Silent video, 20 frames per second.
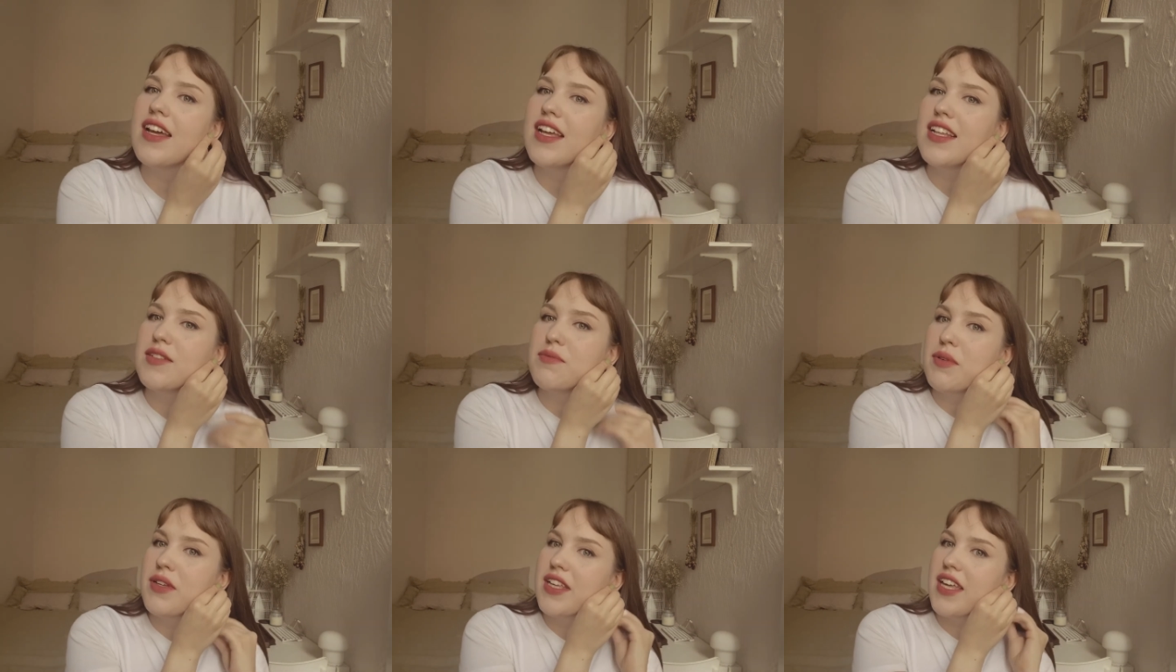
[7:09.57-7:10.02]

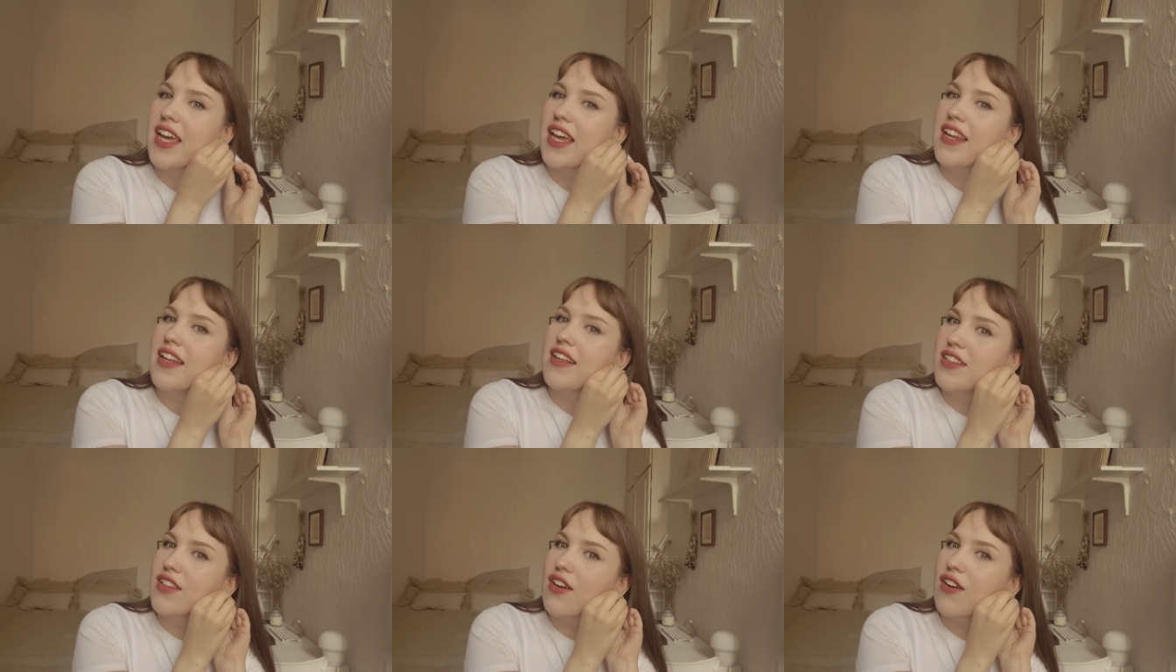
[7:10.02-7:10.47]
it's been
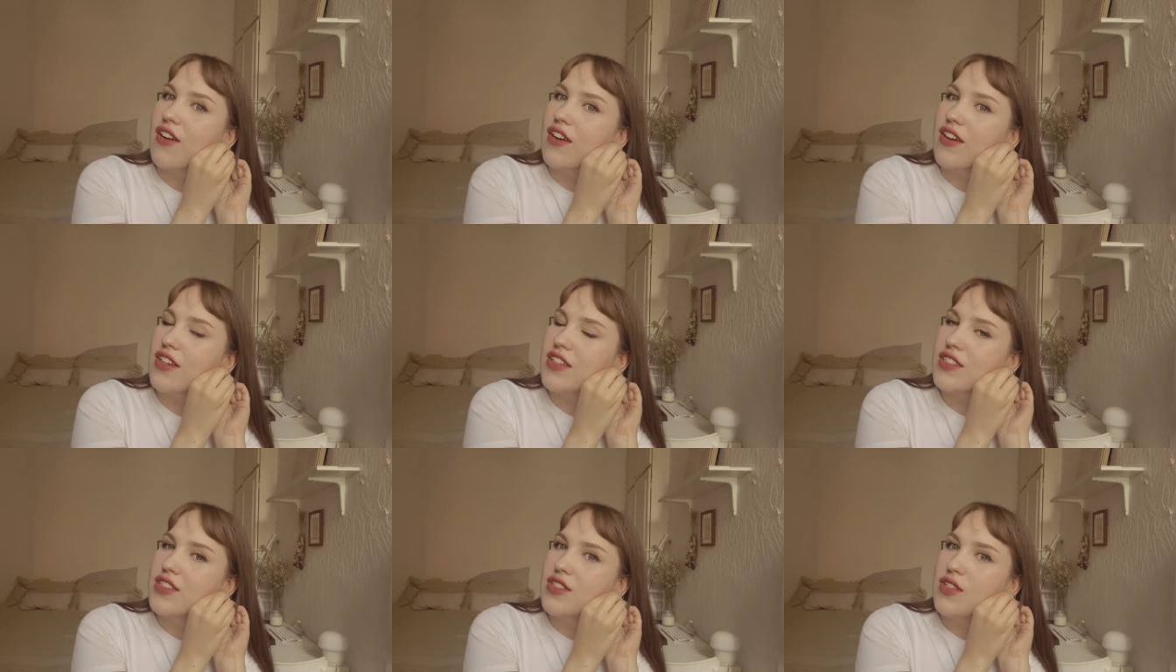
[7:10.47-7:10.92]
getting
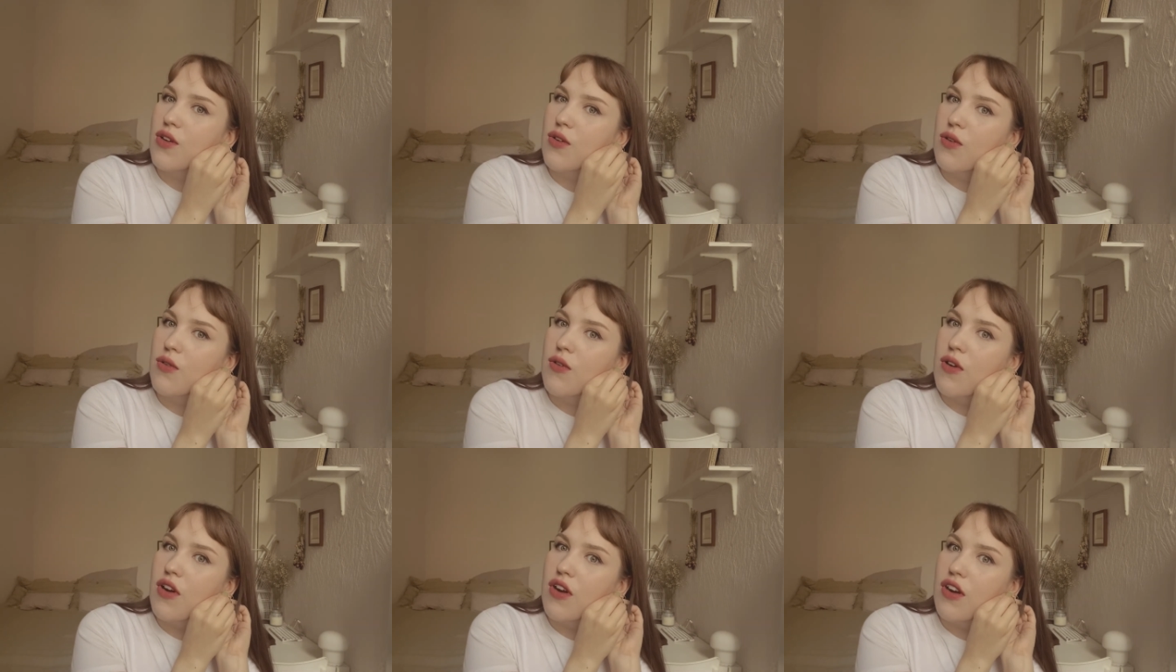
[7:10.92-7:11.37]
dark
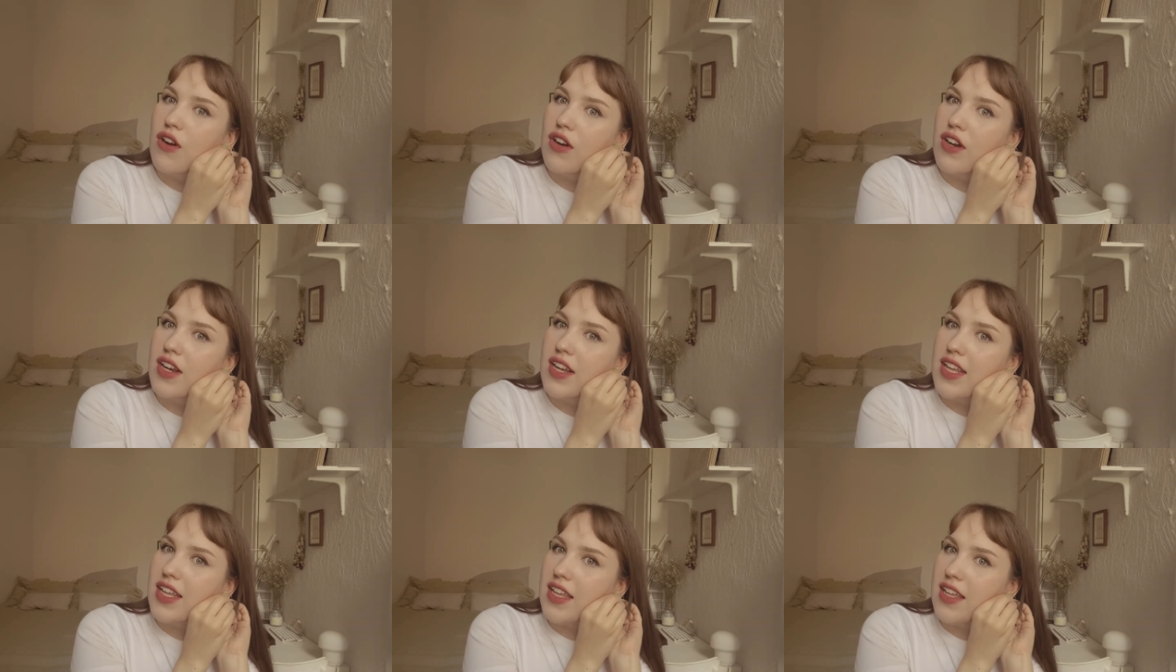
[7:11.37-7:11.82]
so
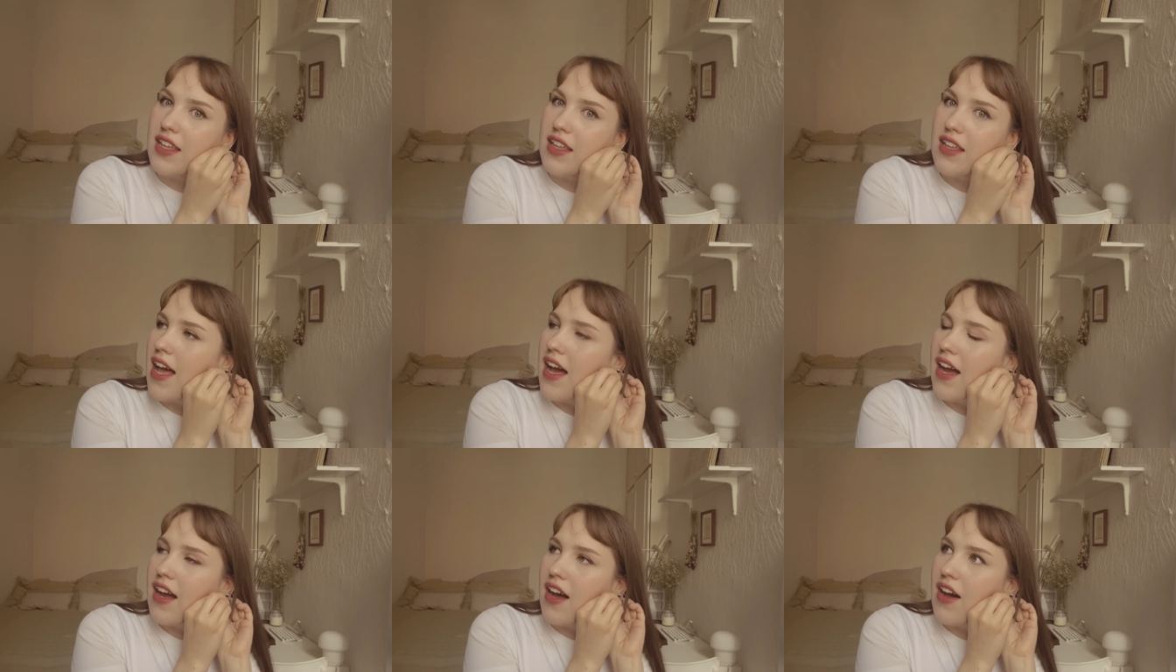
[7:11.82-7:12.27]
early.
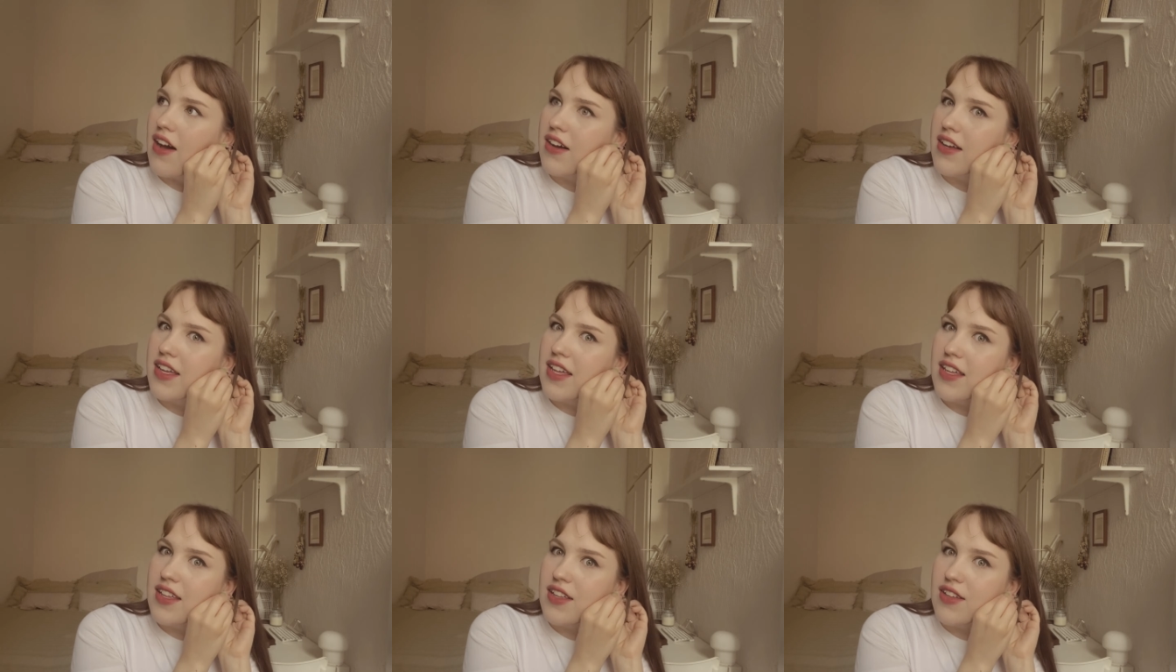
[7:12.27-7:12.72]
I can't
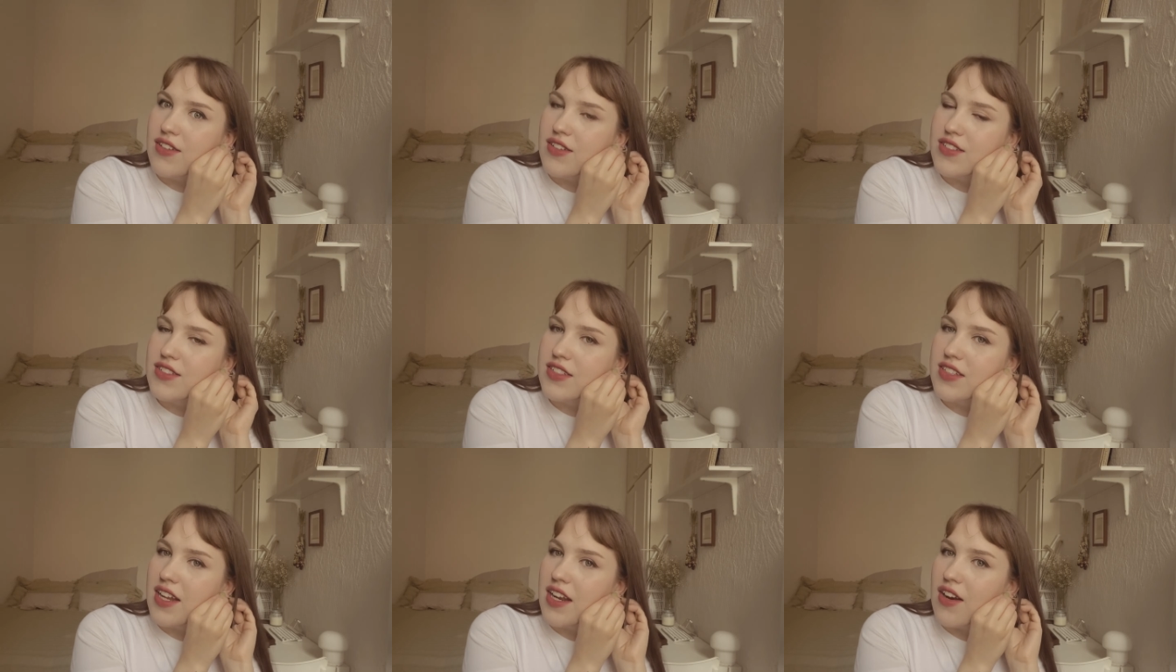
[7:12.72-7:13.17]
get used
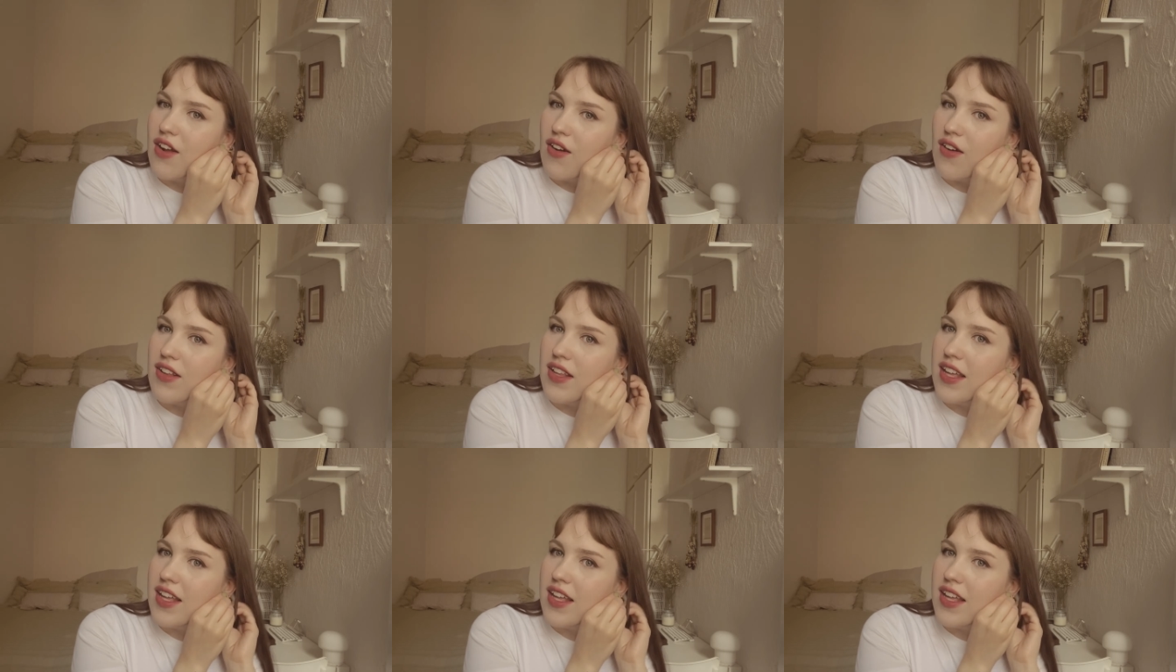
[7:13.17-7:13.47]
to it at all.